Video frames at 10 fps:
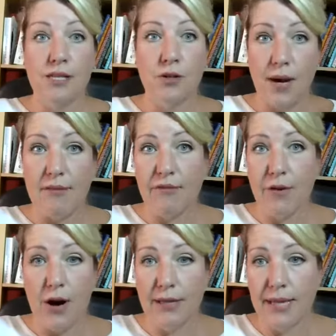is great
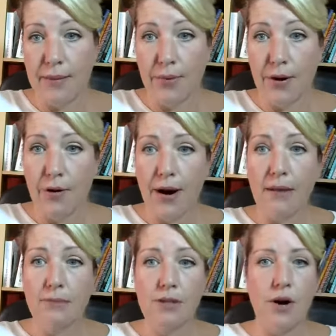for online
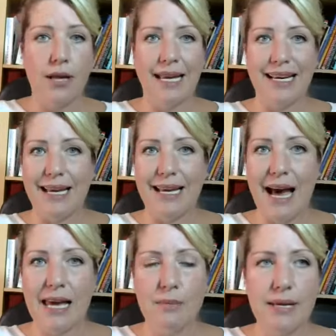programs, online
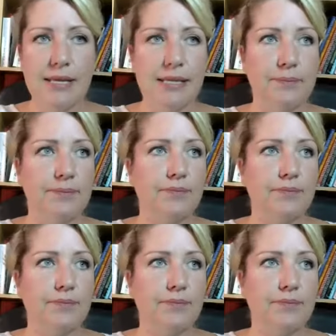academies,